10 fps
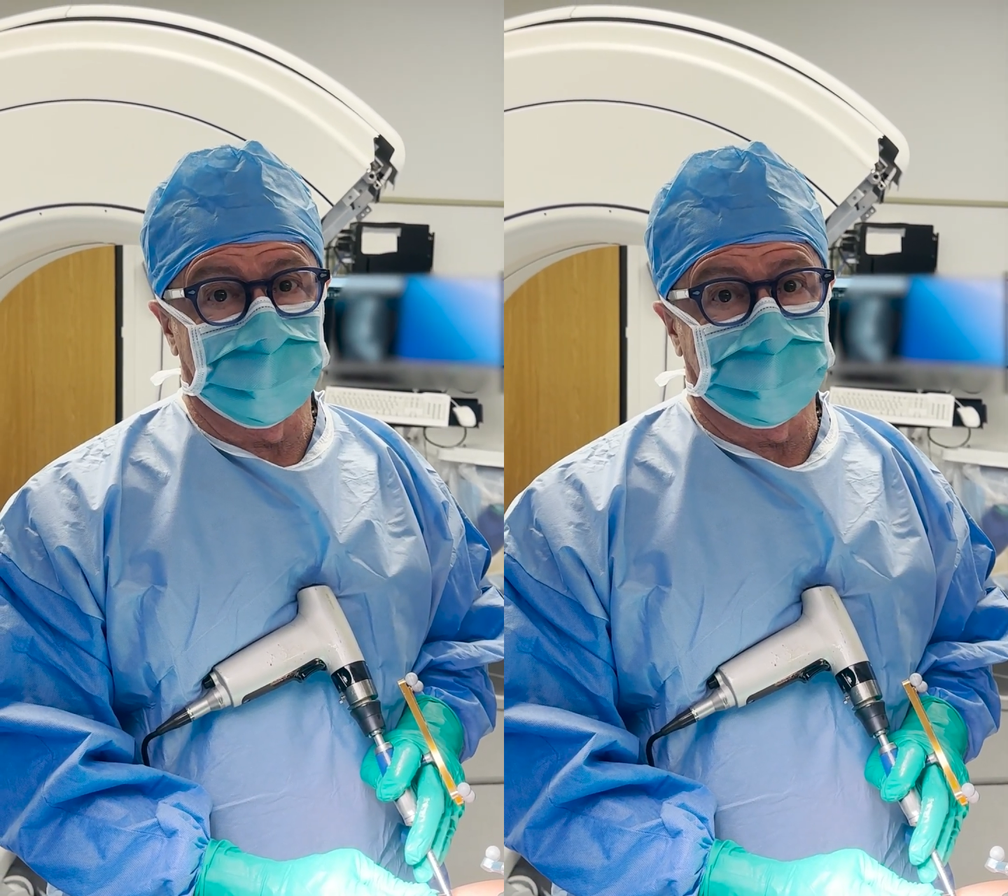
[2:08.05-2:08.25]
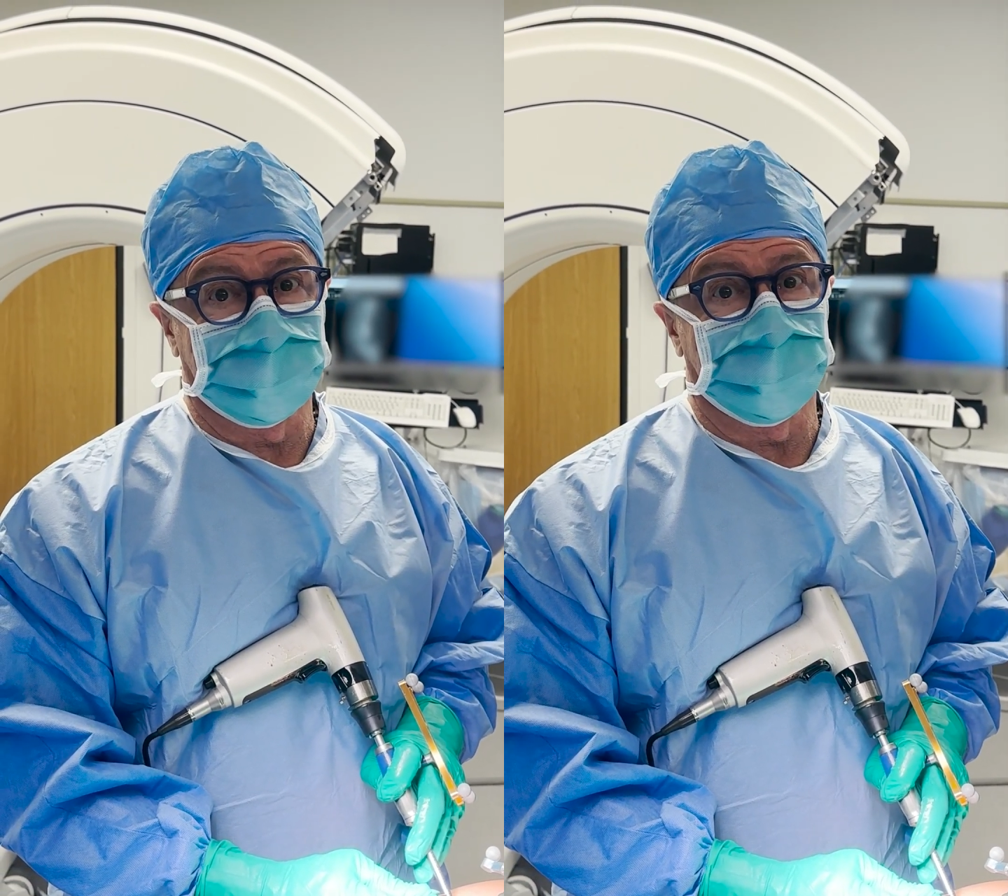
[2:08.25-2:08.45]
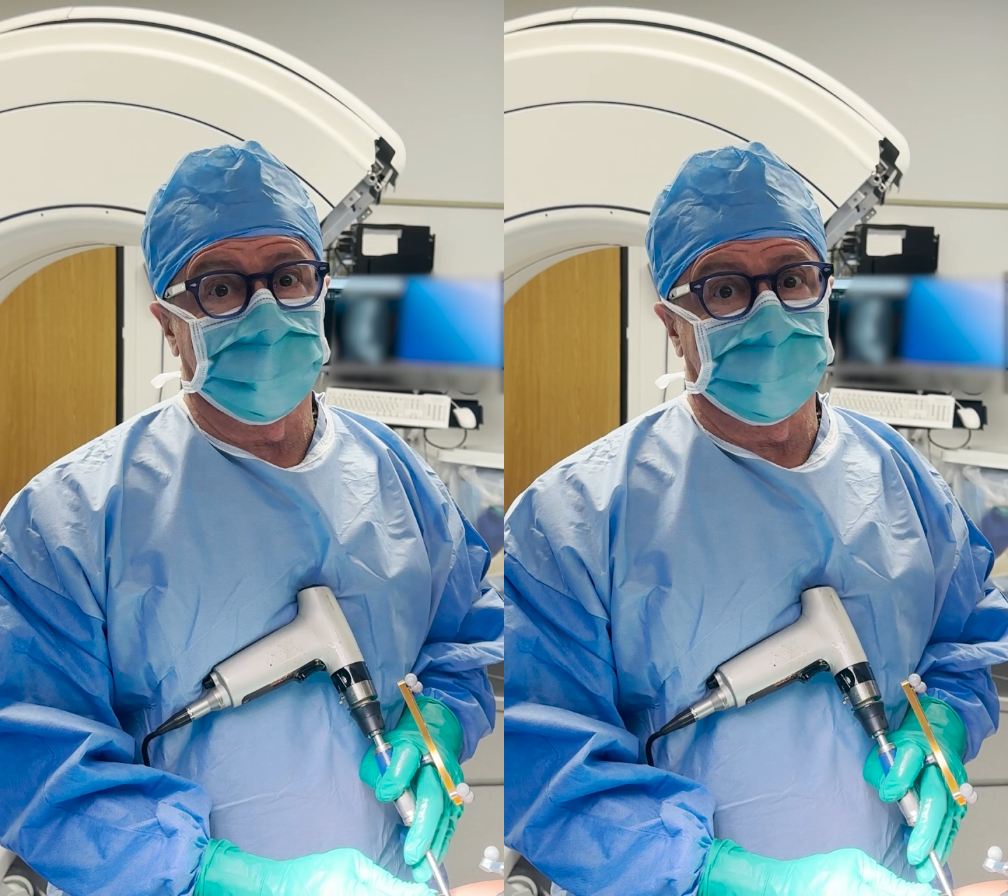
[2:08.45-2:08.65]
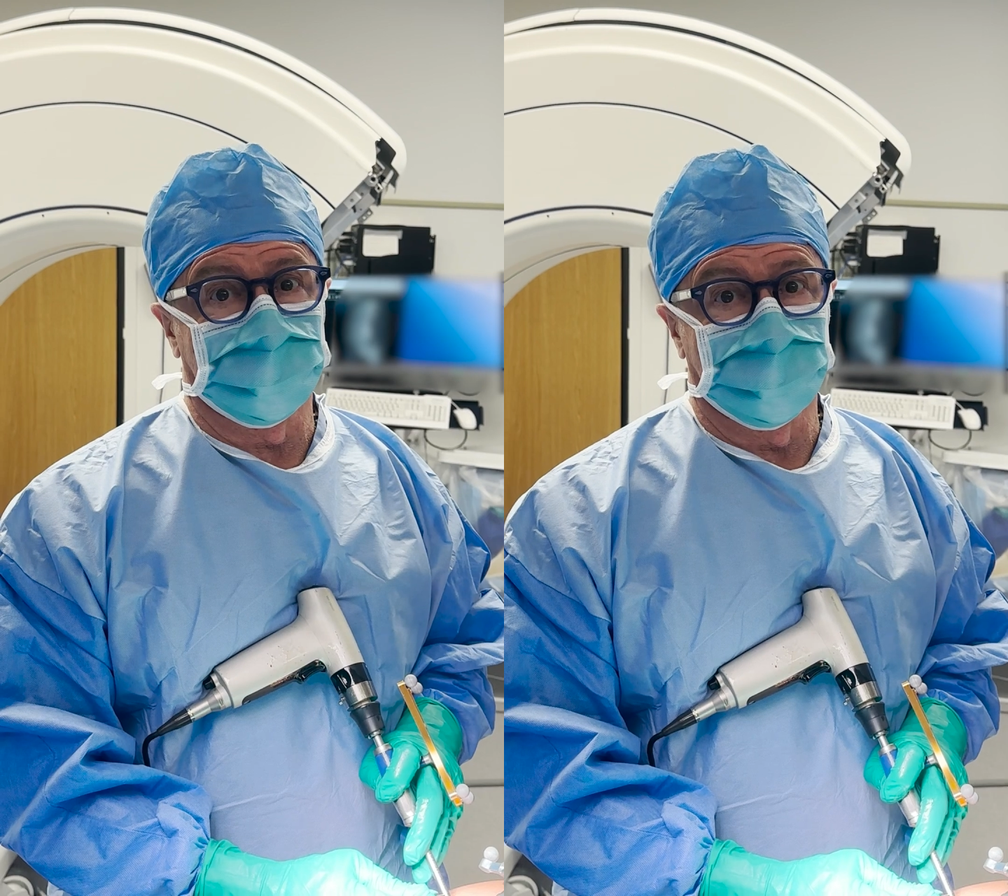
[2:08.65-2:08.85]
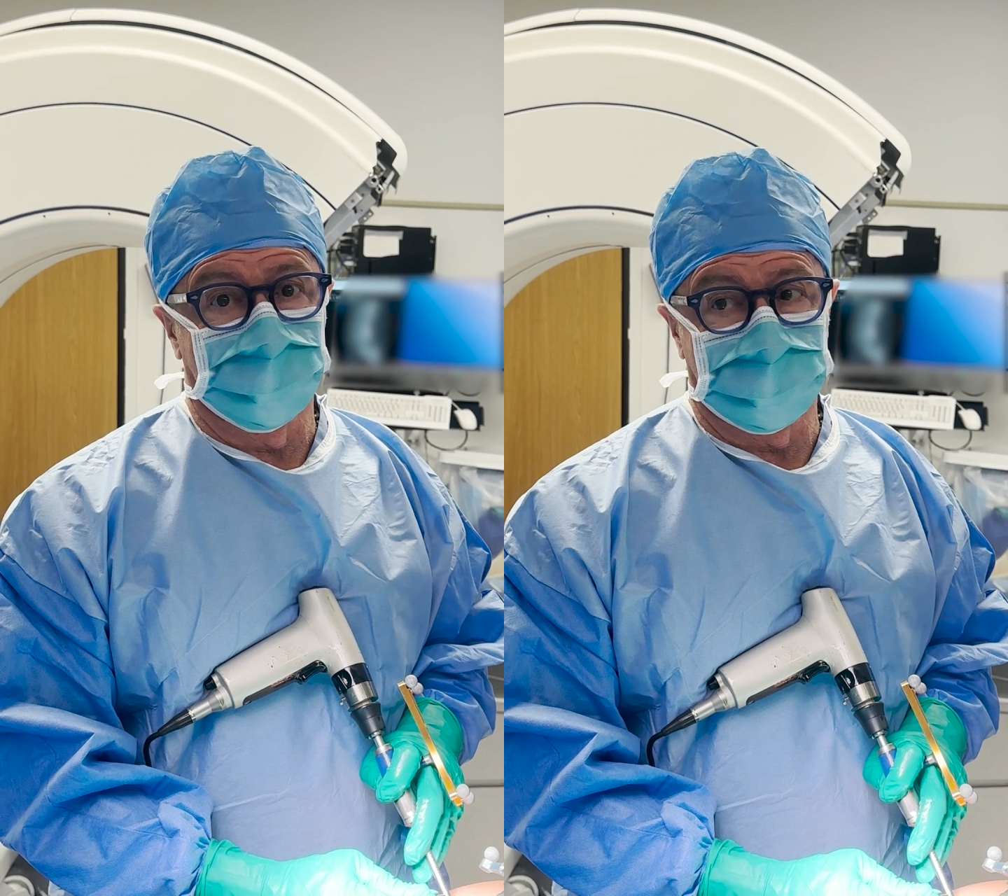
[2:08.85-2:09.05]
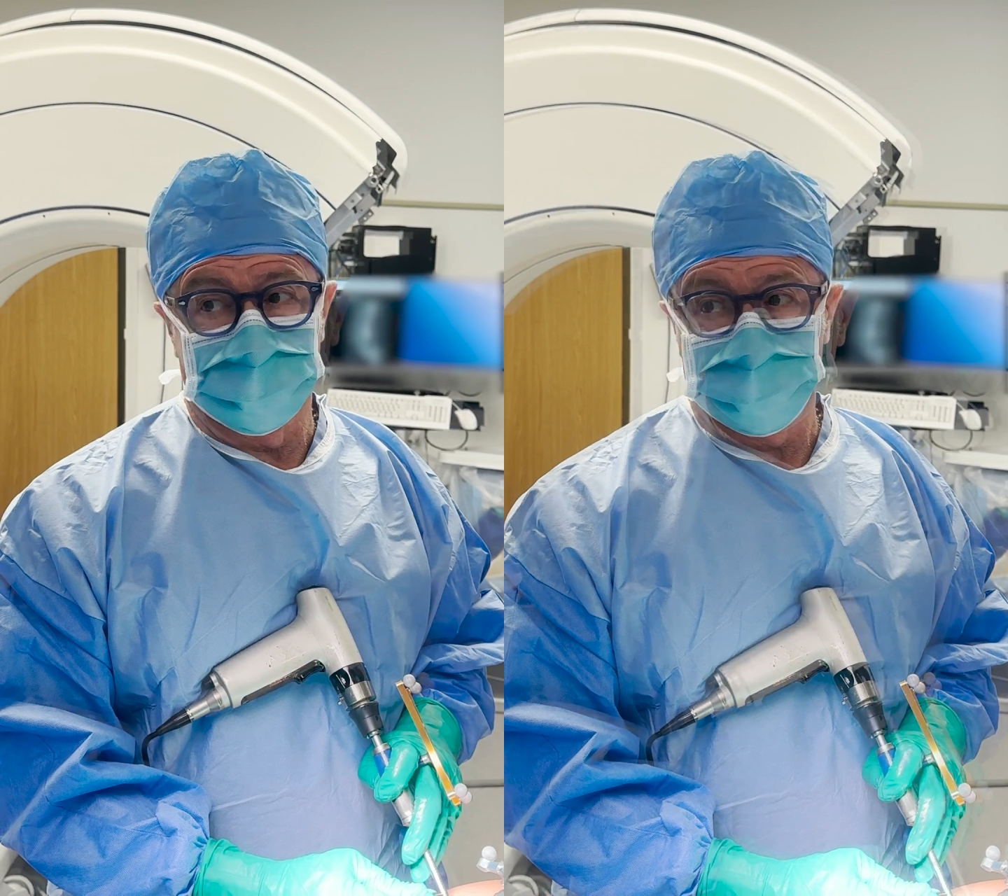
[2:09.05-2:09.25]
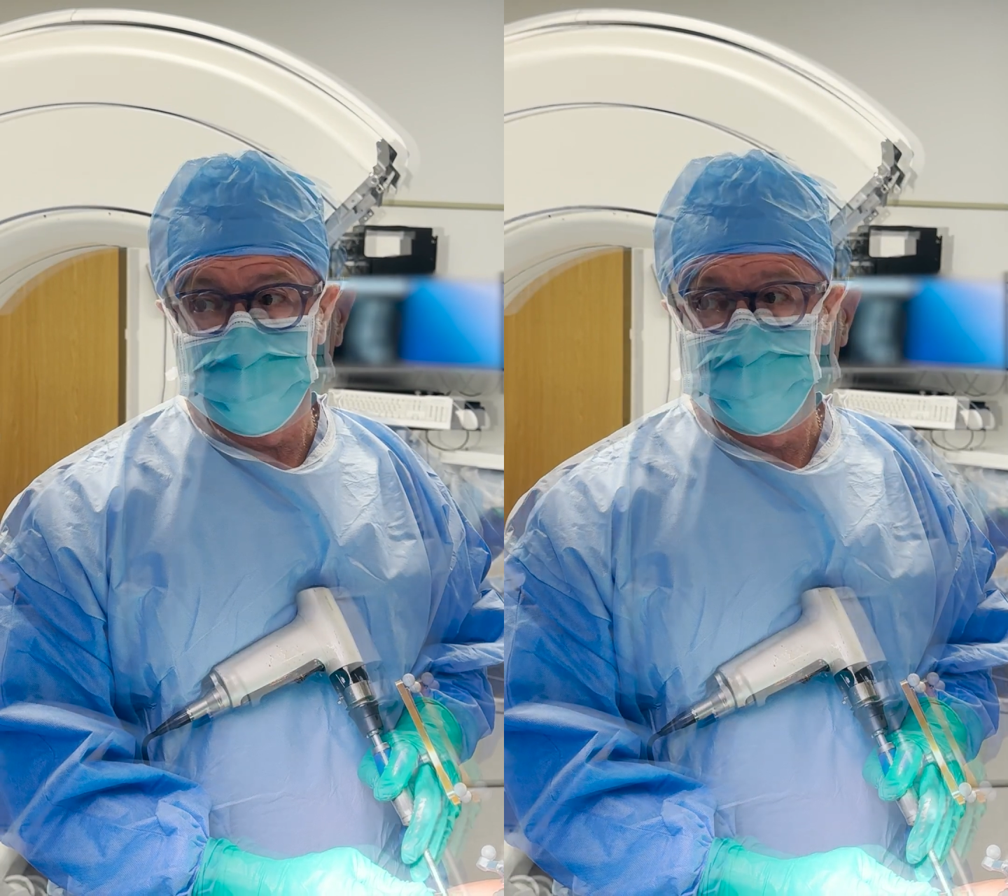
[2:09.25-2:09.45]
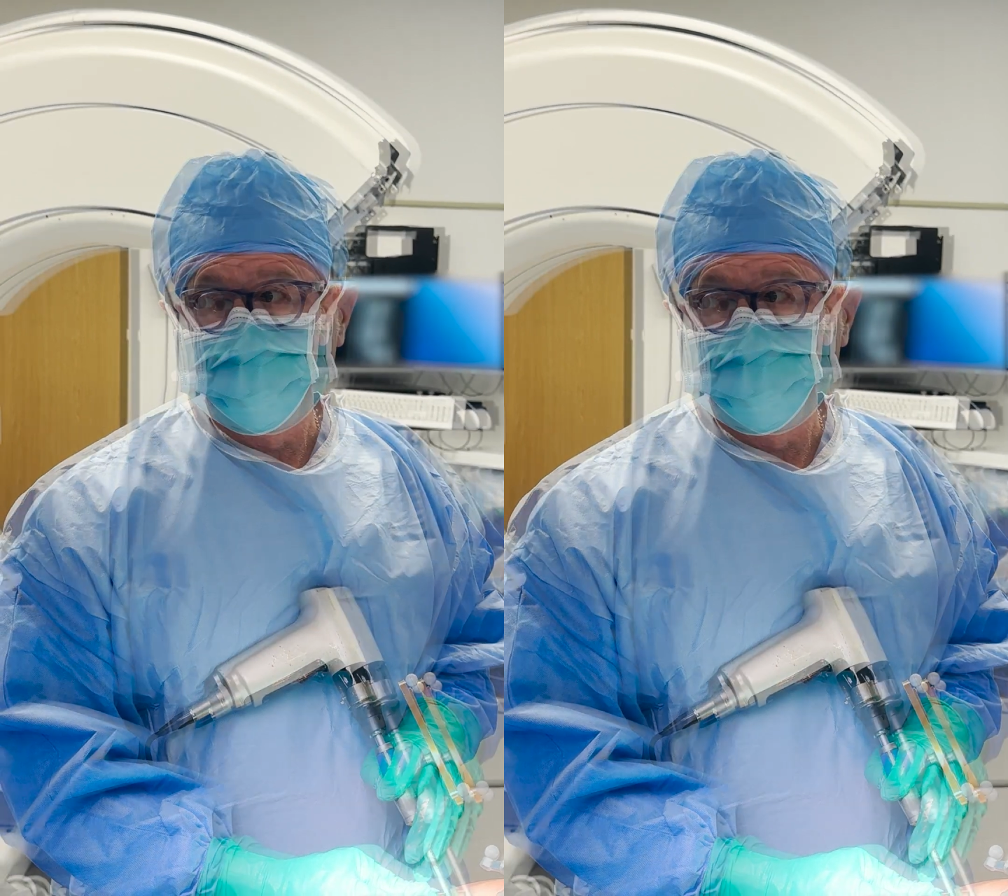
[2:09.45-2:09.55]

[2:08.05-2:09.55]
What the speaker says: we're gonna get a very low number.